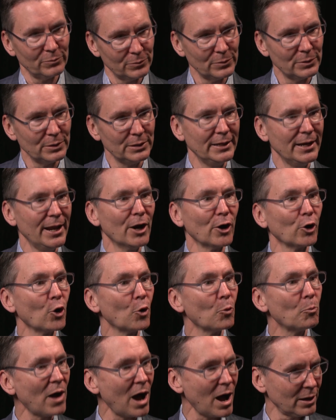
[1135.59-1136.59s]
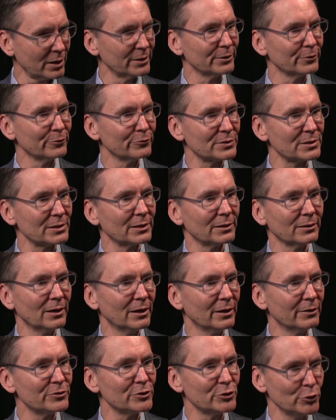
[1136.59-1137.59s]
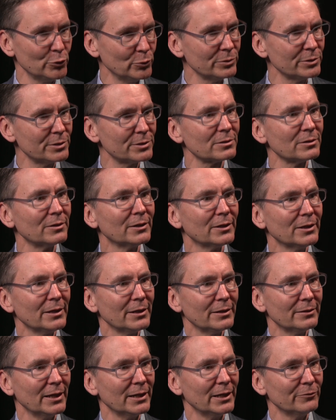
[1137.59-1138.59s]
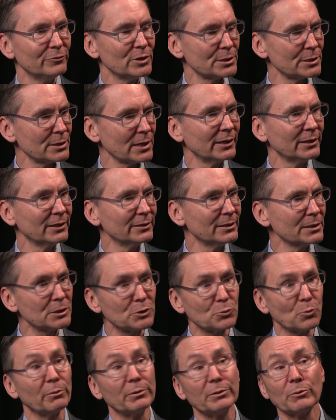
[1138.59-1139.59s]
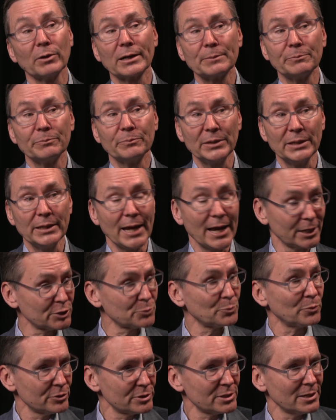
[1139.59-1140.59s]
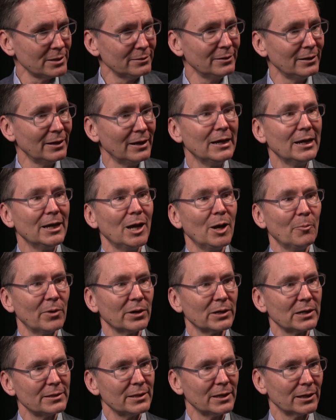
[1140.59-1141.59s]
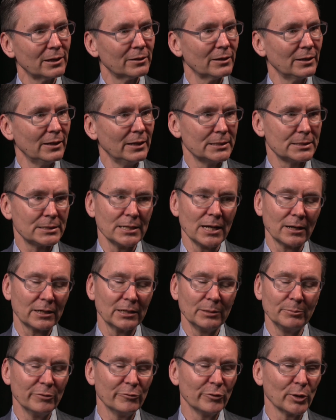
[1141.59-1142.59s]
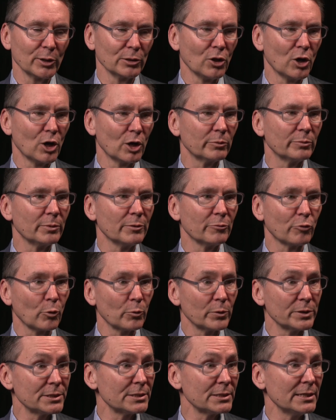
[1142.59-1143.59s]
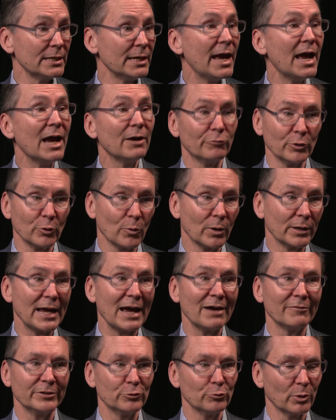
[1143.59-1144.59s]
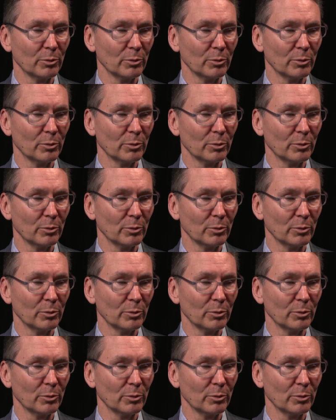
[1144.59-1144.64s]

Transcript: narrow pocket of students that have decided this is what we want to be experts in. But I think it's not going to be very long before we see everyone having to